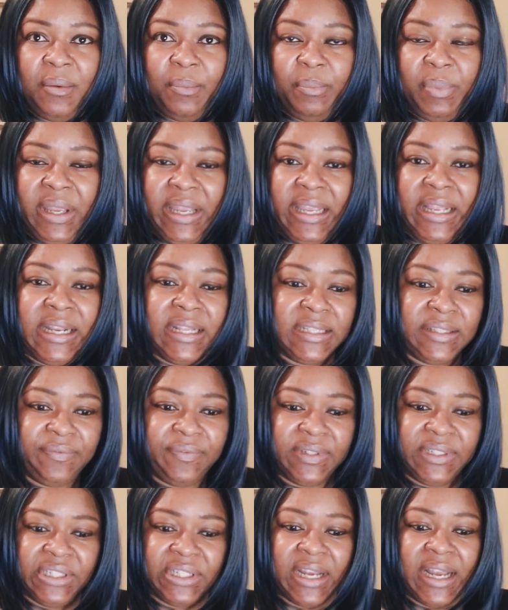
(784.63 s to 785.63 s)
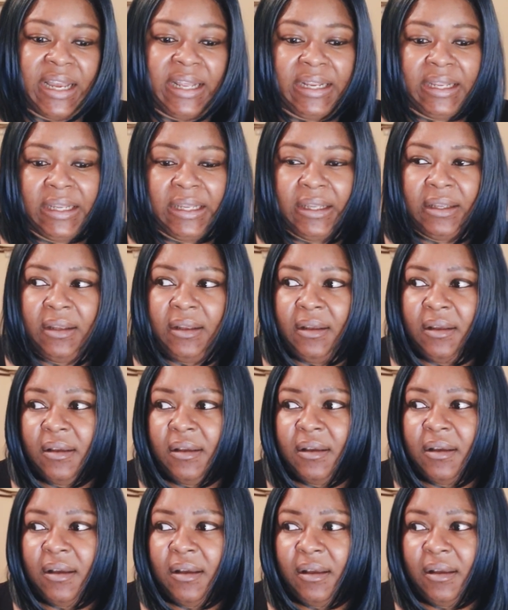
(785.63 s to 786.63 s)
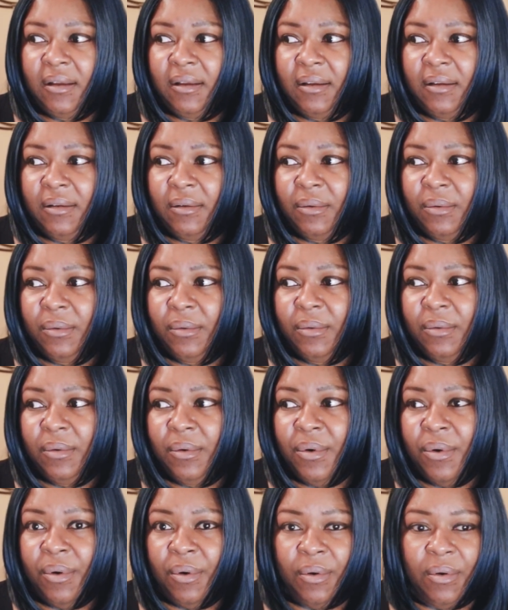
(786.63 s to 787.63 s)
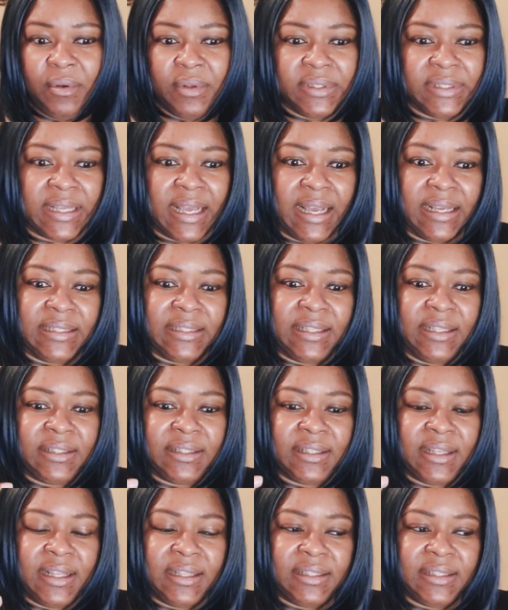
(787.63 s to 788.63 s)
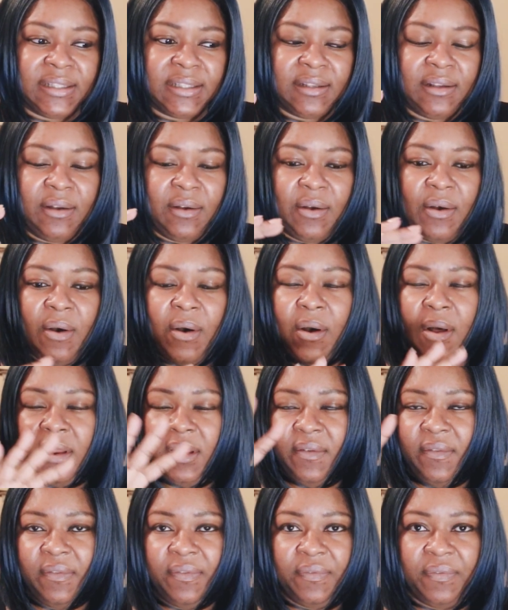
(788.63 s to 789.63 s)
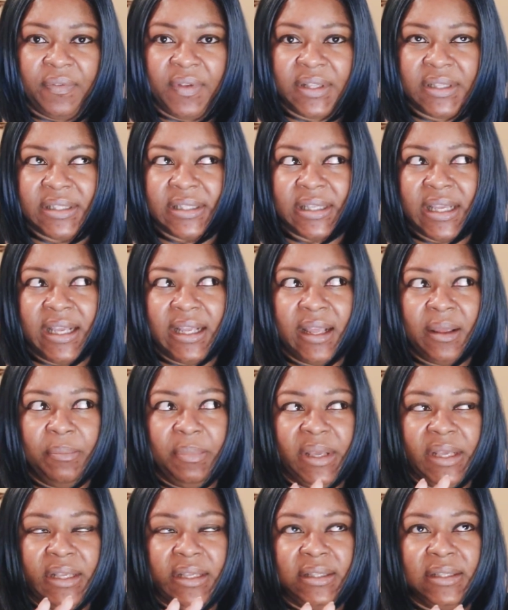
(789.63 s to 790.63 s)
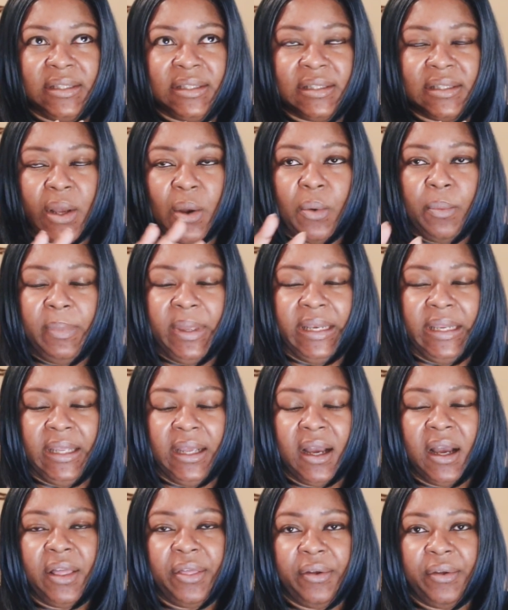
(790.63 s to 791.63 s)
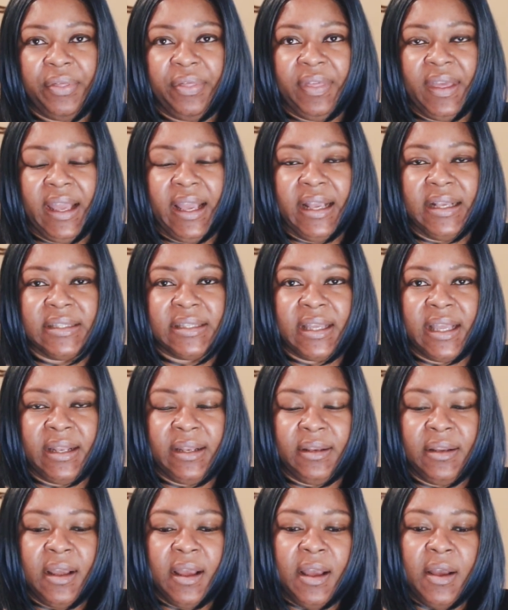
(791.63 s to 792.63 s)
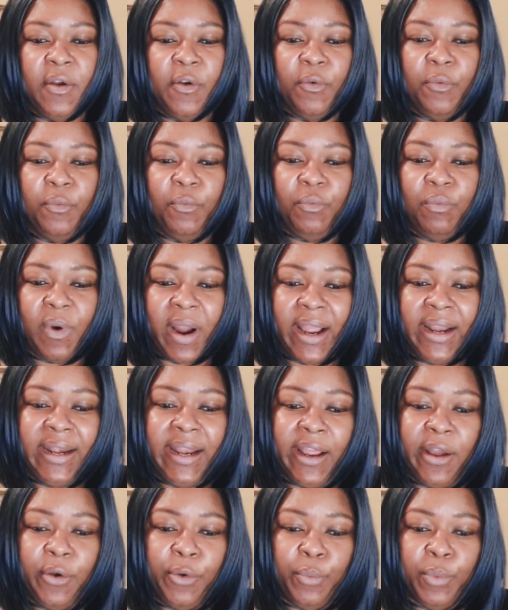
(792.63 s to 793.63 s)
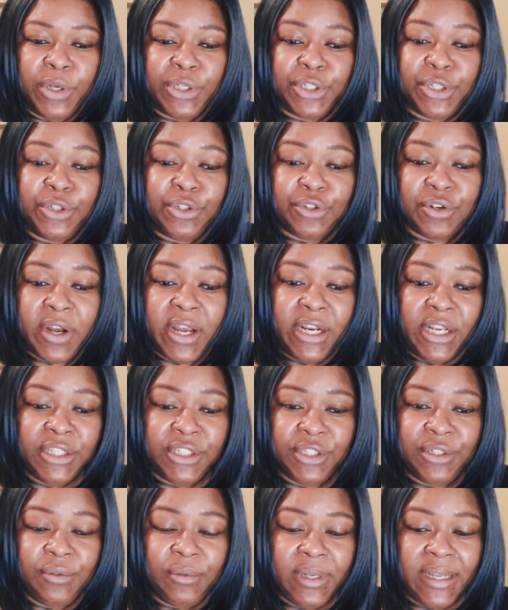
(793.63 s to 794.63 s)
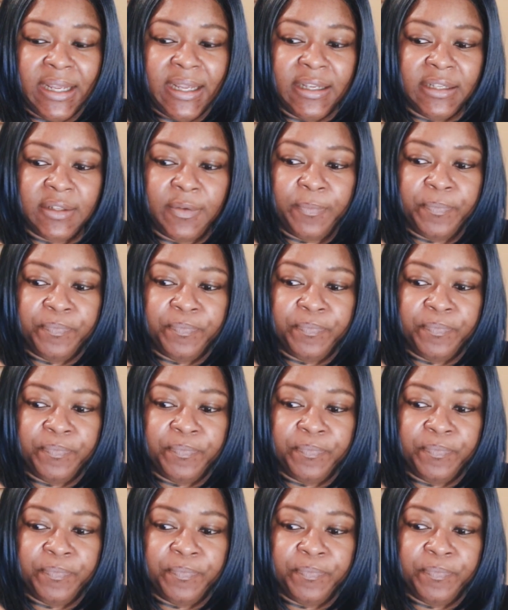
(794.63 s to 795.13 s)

penis, vagina, uh, oral sex. It's, it's all of, it's, it can be so many other things. And right now what you're trying to do is